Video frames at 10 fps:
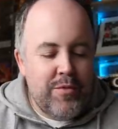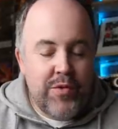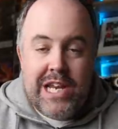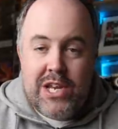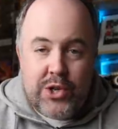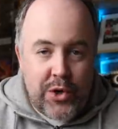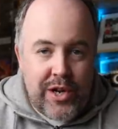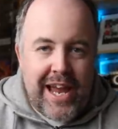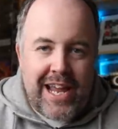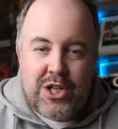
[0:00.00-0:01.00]
Really
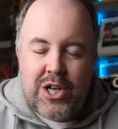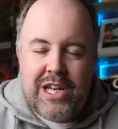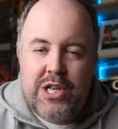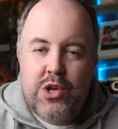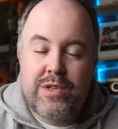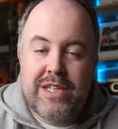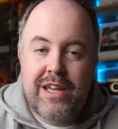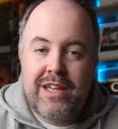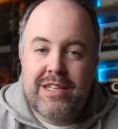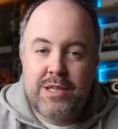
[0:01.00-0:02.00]
enjoyed it, actually,
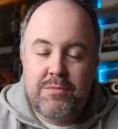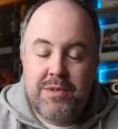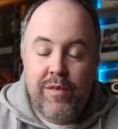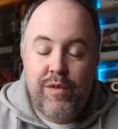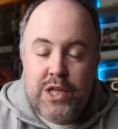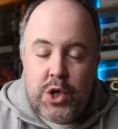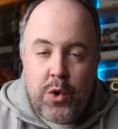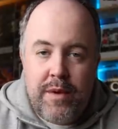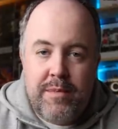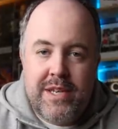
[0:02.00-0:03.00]
using some different
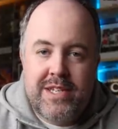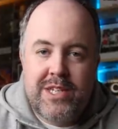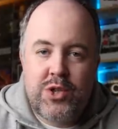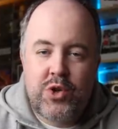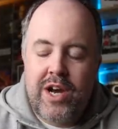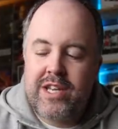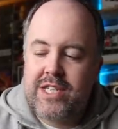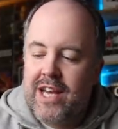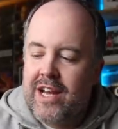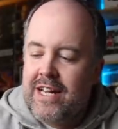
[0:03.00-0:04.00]
equipment and trying
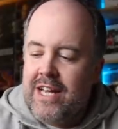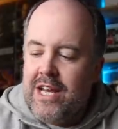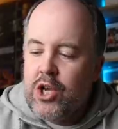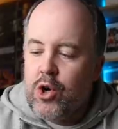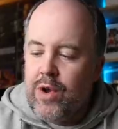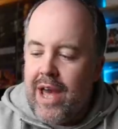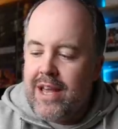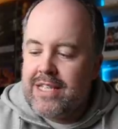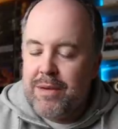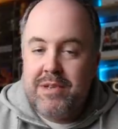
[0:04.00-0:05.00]
to
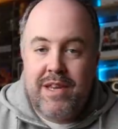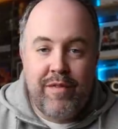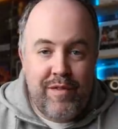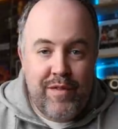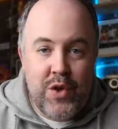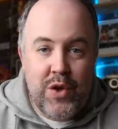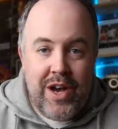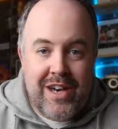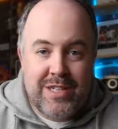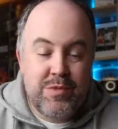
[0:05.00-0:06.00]
create something different for you
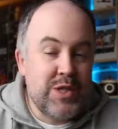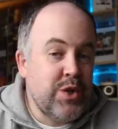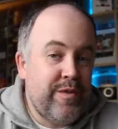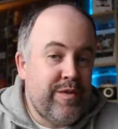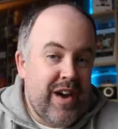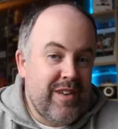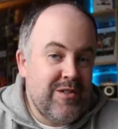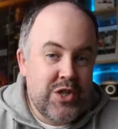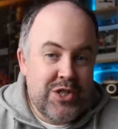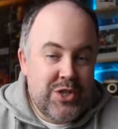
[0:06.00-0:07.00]
guys. It was good
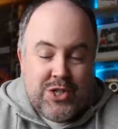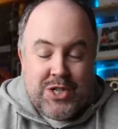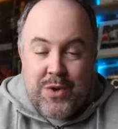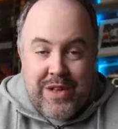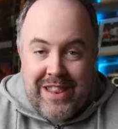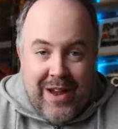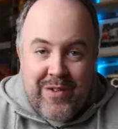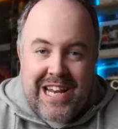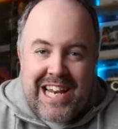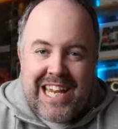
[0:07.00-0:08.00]
fun just doing that,
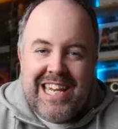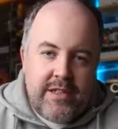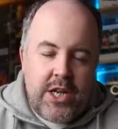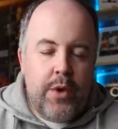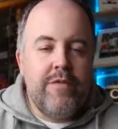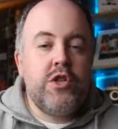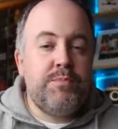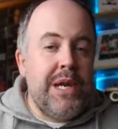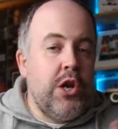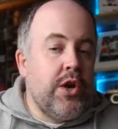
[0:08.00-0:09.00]
really. So,
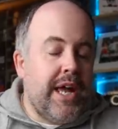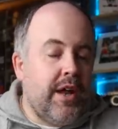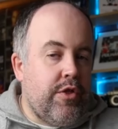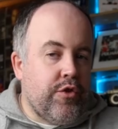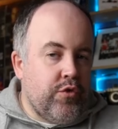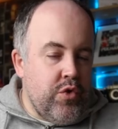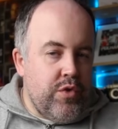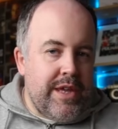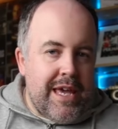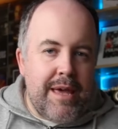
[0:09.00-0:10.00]
just been looking
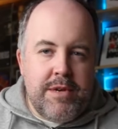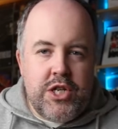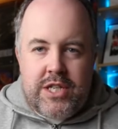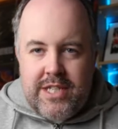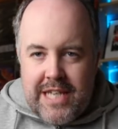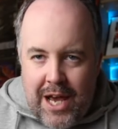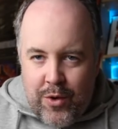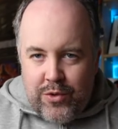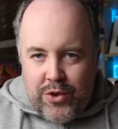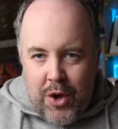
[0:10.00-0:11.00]
through the images.
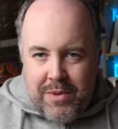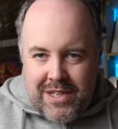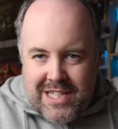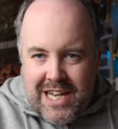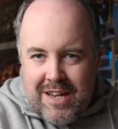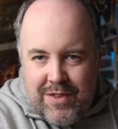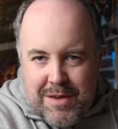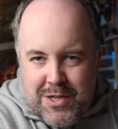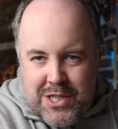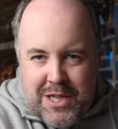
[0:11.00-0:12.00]
Now, don't be deceived. The
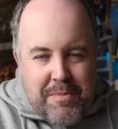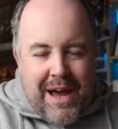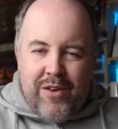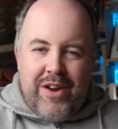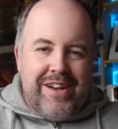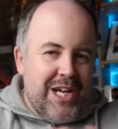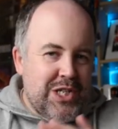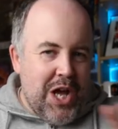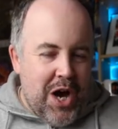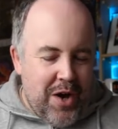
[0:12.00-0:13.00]
images in the background
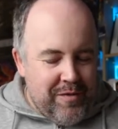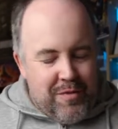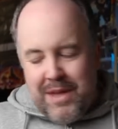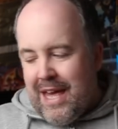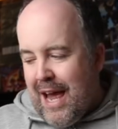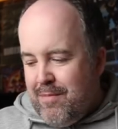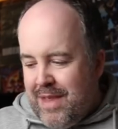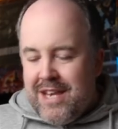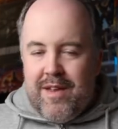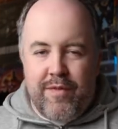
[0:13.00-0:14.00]
actually aren't from the game.
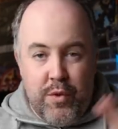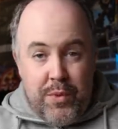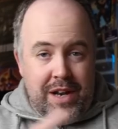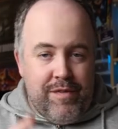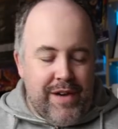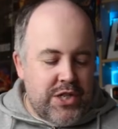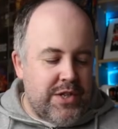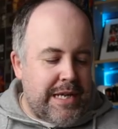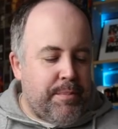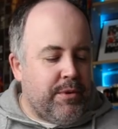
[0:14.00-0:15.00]
They're different. We're going to flash
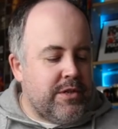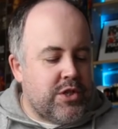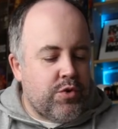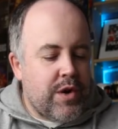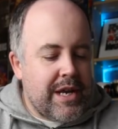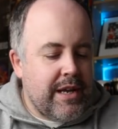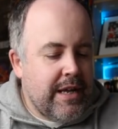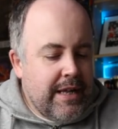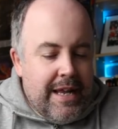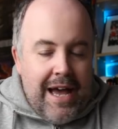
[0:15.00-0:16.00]
those up on the screen
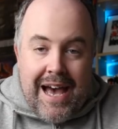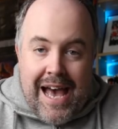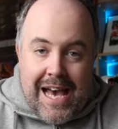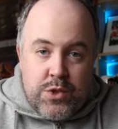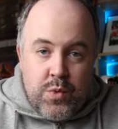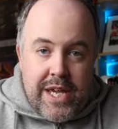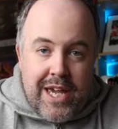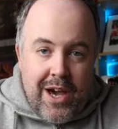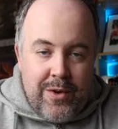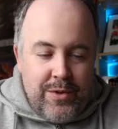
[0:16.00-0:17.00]
as we
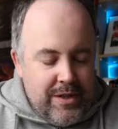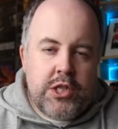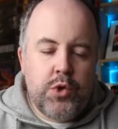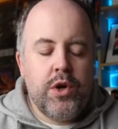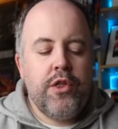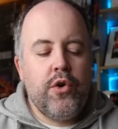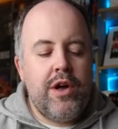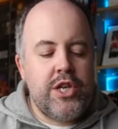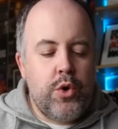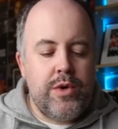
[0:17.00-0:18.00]
go. So what I thought
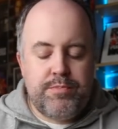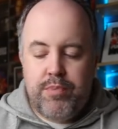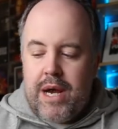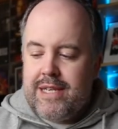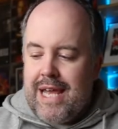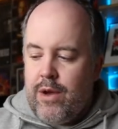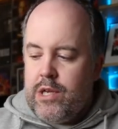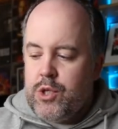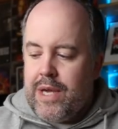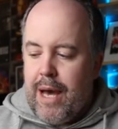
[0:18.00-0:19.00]
I'd do is break down into a